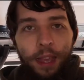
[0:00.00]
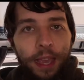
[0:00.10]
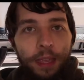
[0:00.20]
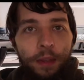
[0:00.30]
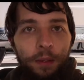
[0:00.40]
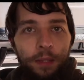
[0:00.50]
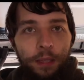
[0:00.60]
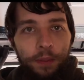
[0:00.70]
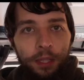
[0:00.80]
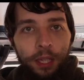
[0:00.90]
acres
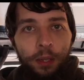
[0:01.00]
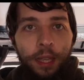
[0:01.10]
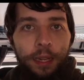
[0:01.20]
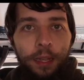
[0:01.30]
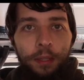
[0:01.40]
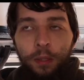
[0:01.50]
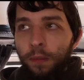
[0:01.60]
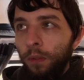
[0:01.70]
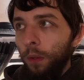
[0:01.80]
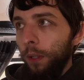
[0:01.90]
of the Cherokee National
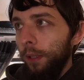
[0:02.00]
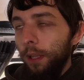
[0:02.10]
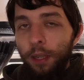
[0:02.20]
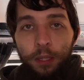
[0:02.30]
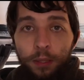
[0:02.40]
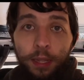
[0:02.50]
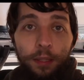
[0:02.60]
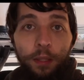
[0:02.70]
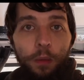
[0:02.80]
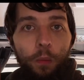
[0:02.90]
Forest. So that's
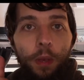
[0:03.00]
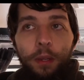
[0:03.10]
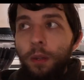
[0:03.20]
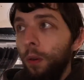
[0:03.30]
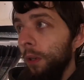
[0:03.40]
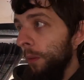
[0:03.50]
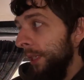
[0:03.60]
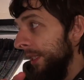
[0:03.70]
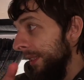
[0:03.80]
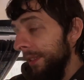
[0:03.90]
only one quarter,
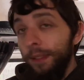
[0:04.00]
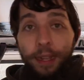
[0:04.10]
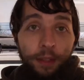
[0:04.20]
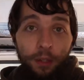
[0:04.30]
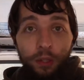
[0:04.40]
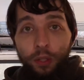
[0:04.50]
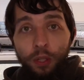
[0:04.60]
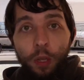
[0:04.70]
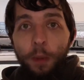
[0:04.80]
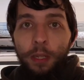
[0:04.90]
which is insane. There's
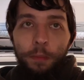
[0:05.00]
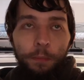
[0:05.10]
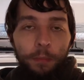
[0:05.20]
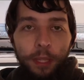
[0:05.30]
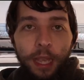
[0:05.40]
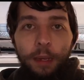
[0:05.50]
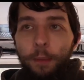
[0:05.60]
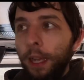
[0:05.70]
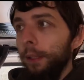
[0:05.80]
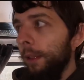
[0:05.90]
so much land
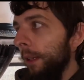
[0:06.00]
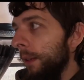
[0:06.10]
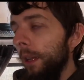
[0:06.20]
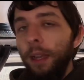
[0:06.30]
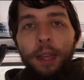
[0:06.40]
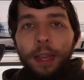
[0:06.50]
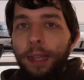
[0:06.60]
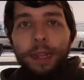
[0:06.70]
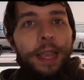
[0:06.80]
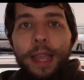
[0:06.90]
back there
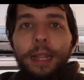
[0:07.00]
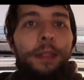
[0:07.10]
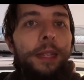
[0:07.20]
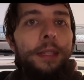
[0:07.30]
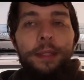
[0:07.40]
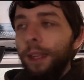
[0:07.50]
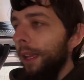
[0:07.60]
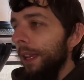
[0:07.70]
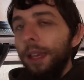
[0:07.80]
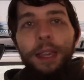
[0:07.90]
and endless
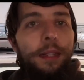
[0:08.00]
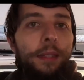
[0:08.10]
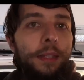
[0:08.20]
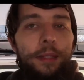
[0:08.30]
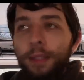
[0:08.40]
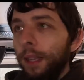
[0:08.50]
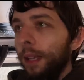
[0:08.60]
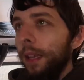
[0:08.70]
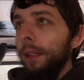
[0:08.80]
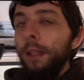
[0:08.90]

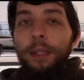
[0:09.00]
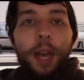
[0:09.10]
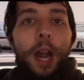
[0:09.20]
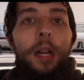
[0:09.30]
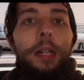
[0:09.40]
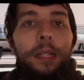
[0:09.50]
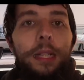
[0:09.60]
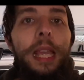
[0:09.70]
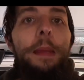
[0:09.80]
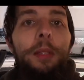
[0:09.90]

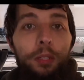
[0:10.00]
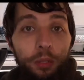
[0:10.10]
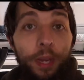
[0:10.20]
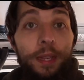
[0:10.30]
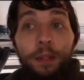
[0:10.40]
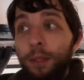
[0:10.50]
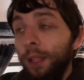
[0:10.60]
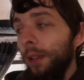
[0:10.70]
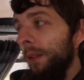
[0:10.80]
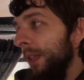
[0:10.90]
unclaimed trails
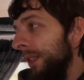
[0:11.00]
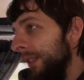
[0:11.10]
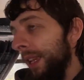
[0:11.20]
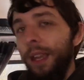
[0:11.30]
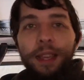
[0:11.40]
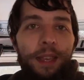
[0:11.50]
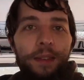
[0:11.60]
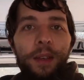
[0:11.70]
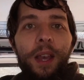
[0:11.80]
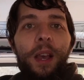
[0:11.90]
that you can just hang
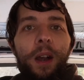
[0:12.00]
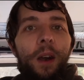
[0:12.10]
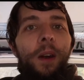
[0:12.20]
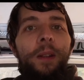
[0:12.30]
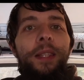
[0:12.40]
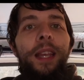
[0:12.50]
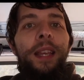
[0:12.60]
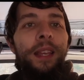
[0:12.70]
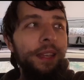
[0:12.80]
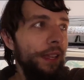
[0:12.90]
out all
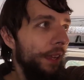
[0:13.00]
day,